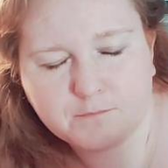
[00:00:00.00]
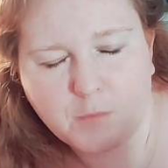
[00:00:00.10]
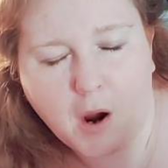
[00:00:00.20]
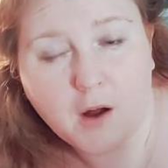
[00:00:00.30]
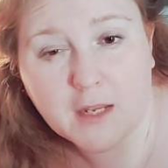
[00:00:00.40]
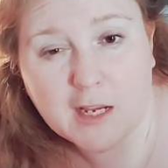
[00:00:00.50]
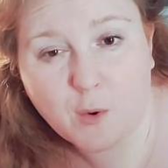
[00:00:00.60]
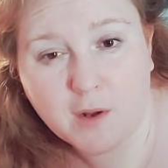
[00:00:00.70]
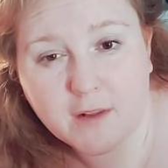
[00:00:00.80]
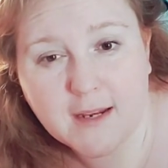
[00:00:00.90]

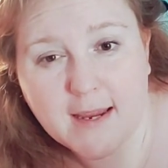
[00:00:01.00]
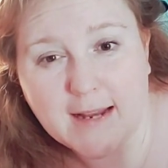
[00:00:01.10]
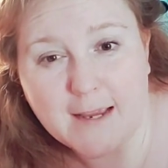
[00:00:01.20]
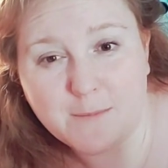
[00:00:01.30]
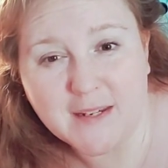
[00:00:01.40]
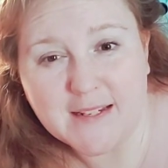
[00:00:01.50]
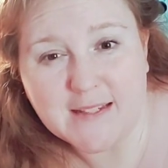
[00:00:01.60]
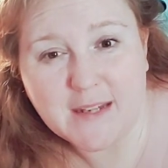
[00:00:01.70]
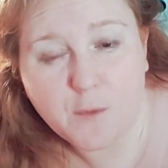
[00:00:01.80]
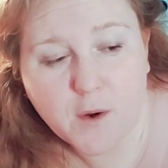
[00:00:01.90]
polyacrylic, and I mixed
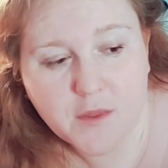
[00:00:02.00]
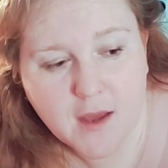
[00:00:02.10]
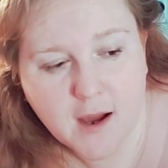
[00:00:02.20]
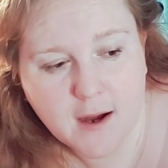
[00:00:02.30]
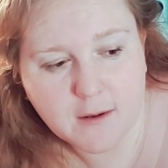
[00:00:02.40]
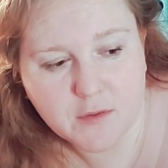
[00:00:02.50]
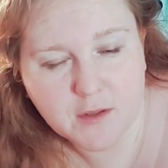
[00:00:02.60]
it with a